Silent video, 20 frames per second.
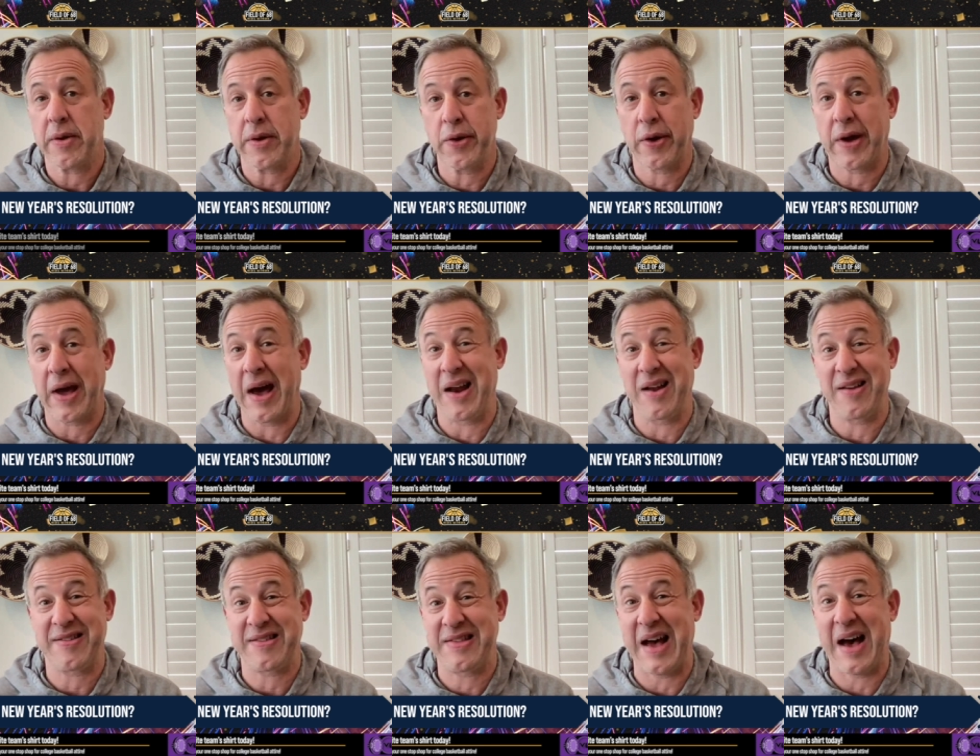UConn
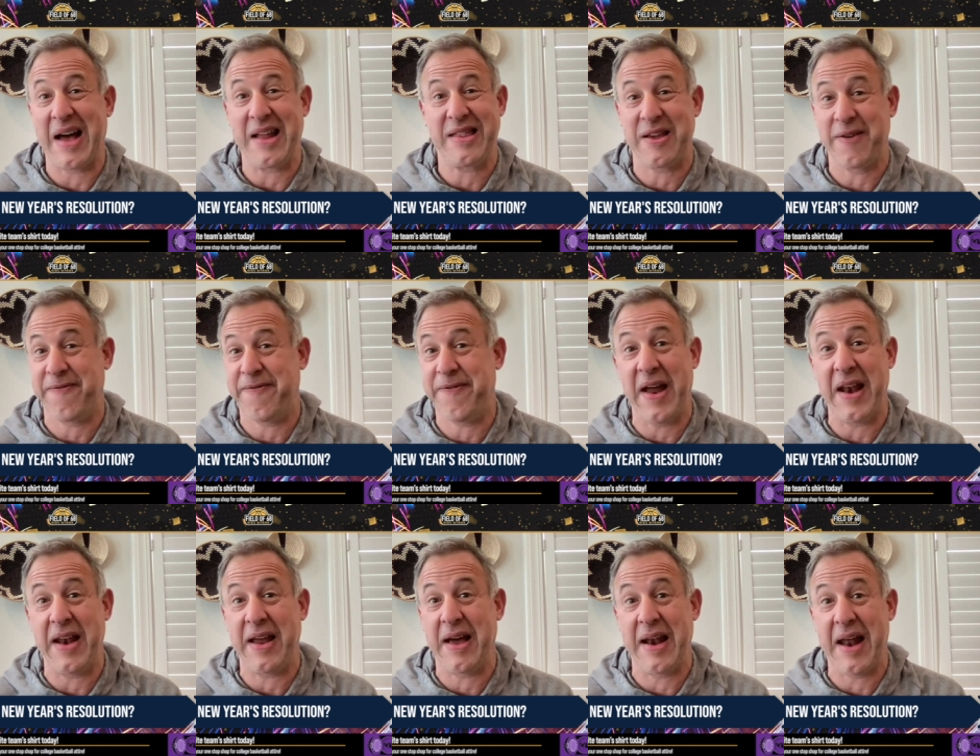is not
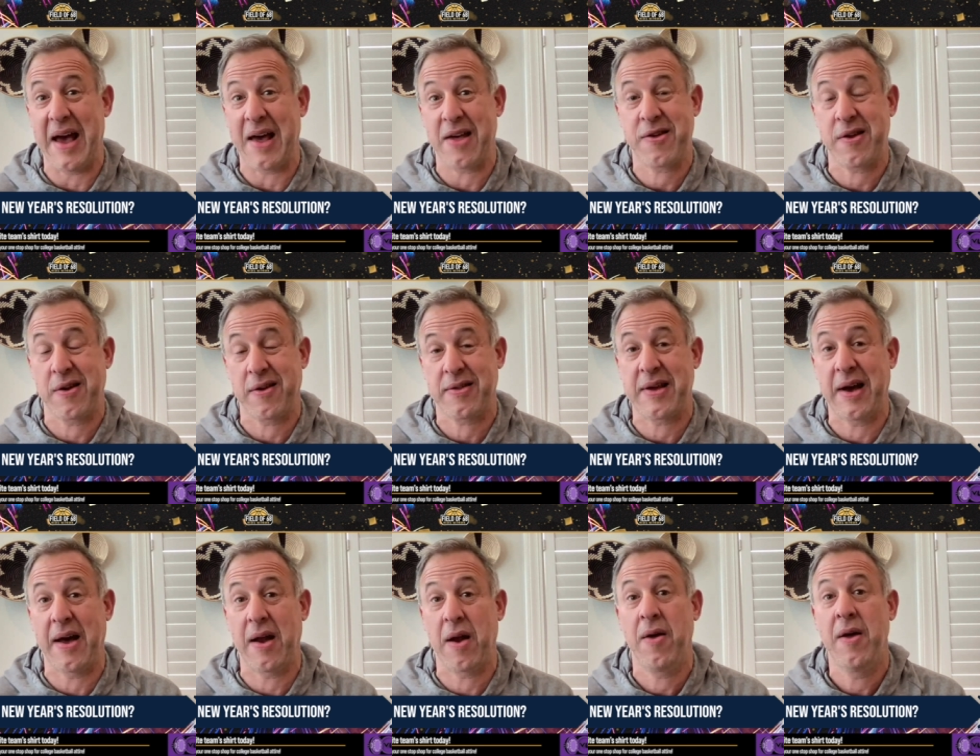defending a national
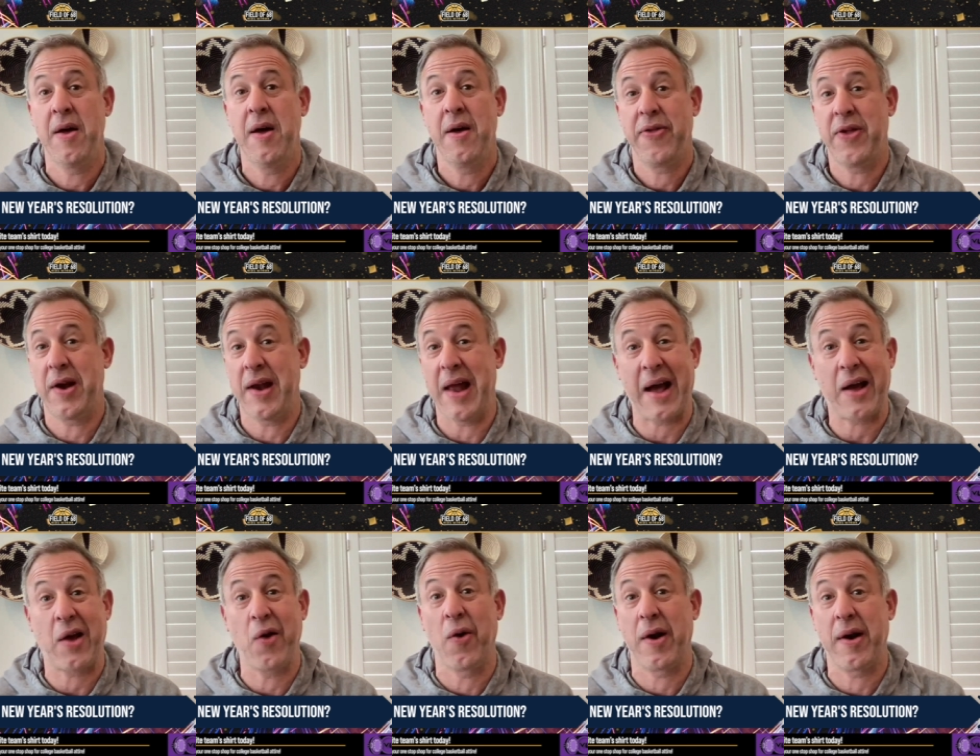title. They're
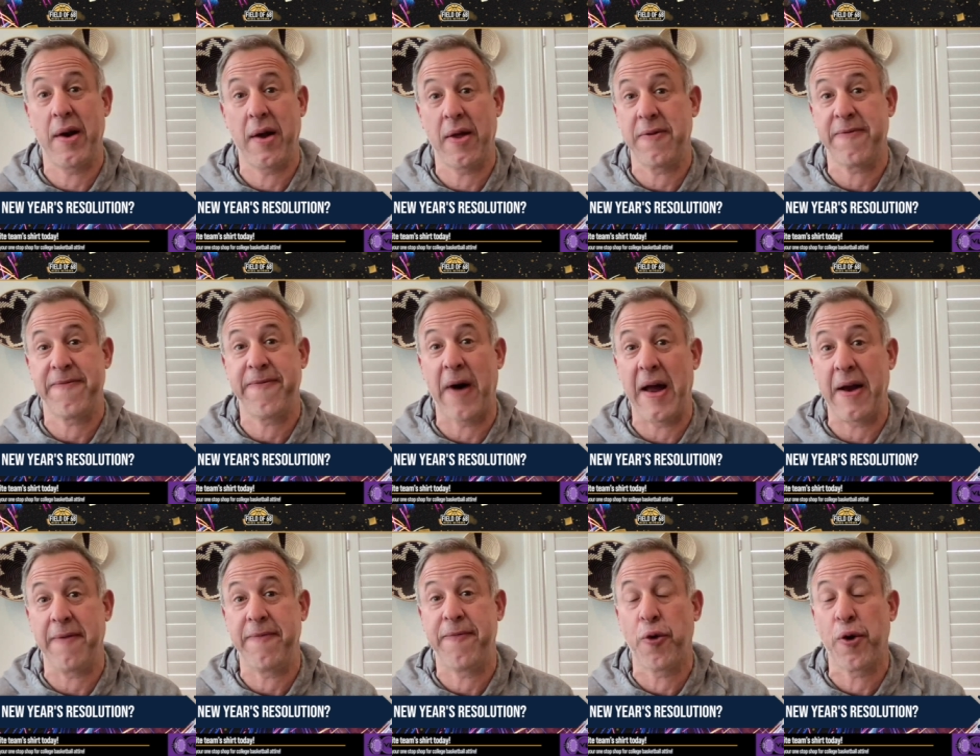not going another
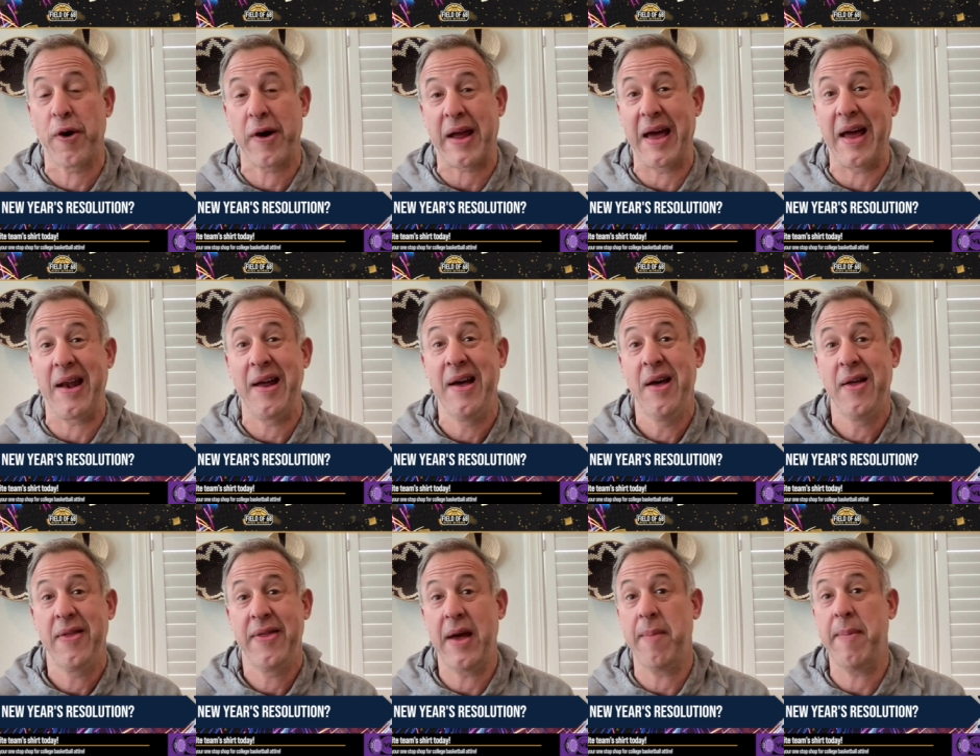Final Four again.
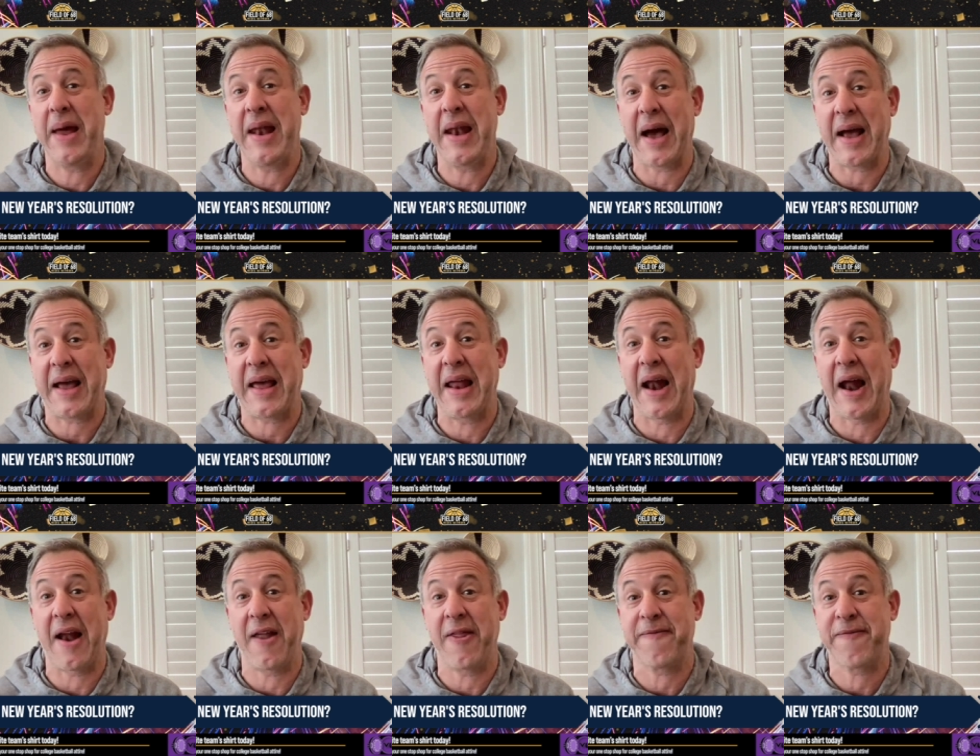They may not get
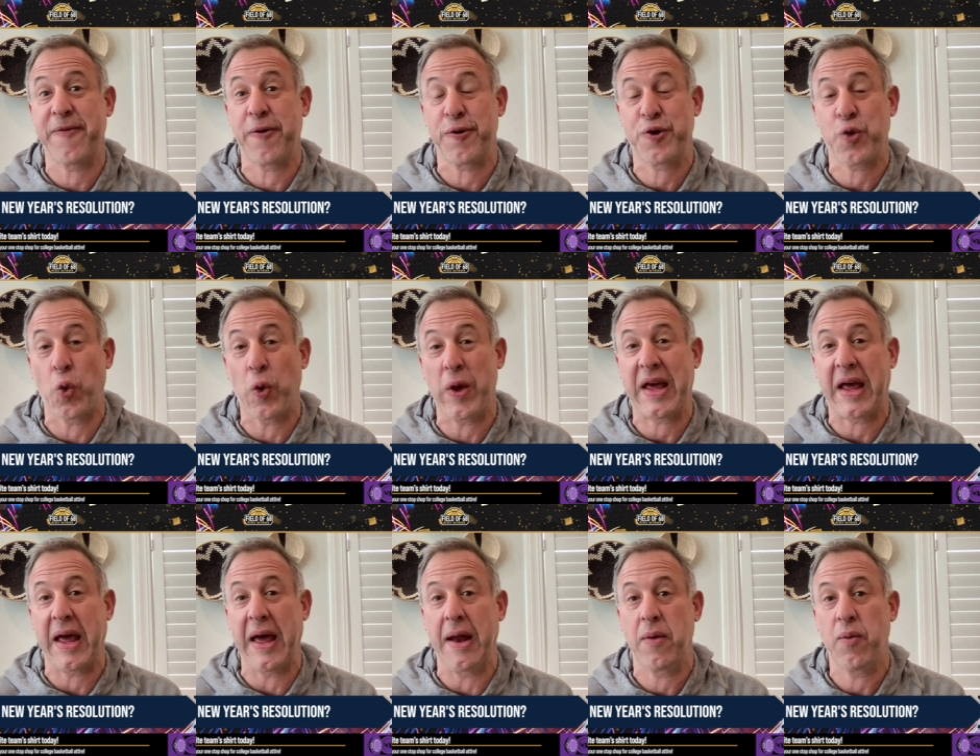out of the first
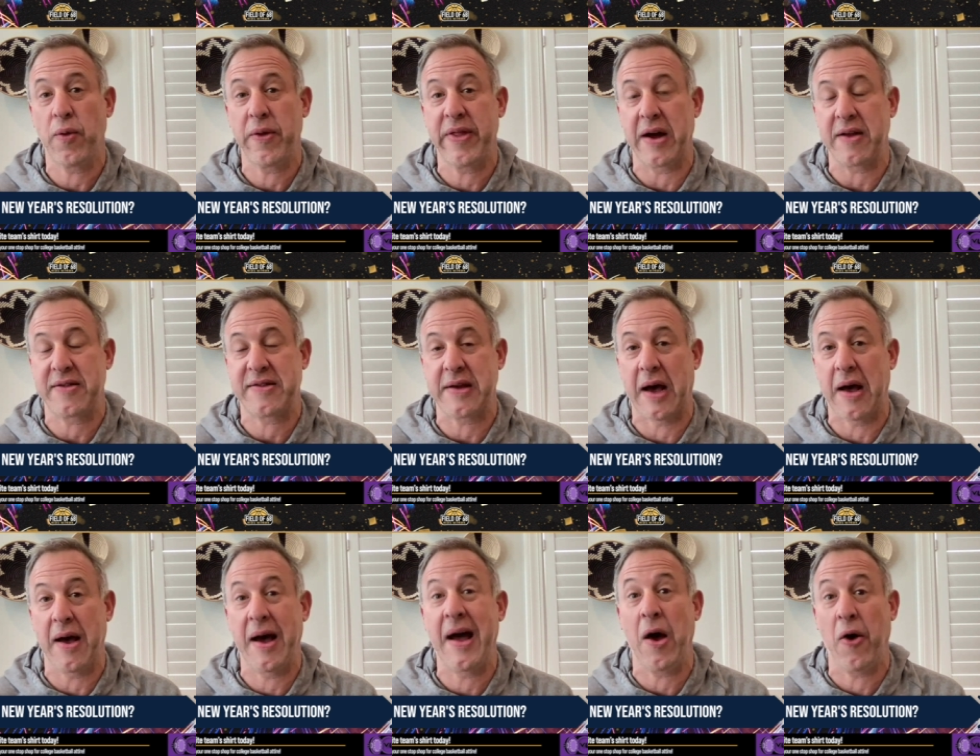weekend without
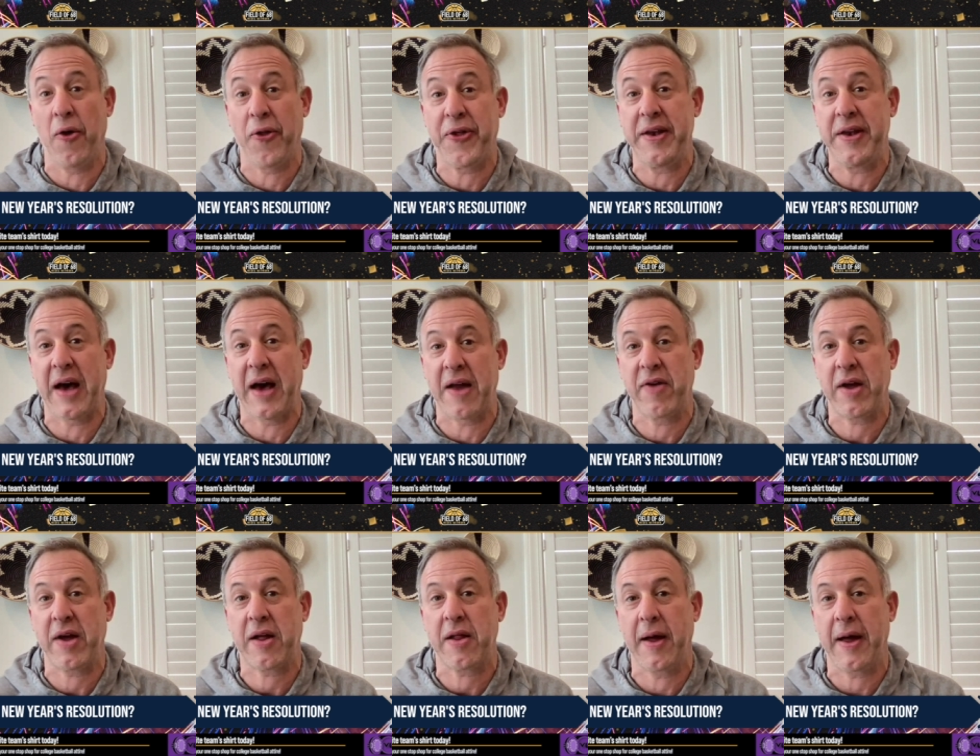a healthy
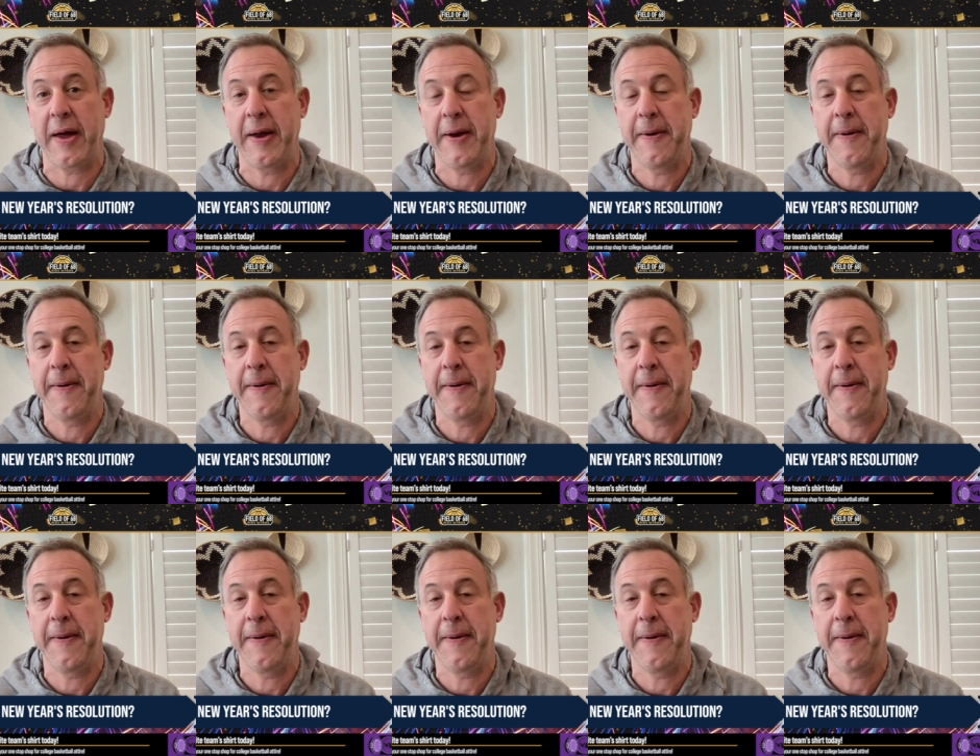Donovan Kling.